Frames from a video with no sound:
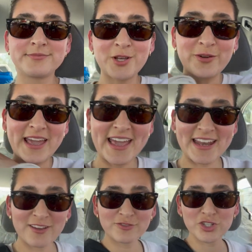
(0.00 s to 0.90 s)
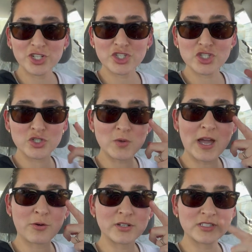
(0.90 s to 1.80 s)
Okay, and after 2
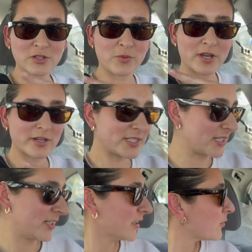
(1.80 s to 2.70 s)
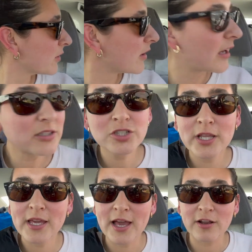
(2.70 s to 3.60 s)
hours, we are done. We're
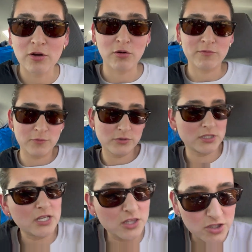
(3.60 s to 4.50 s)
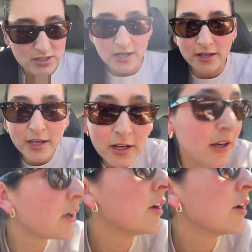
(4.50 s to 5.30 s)
actually at Whole Foods. I just got here.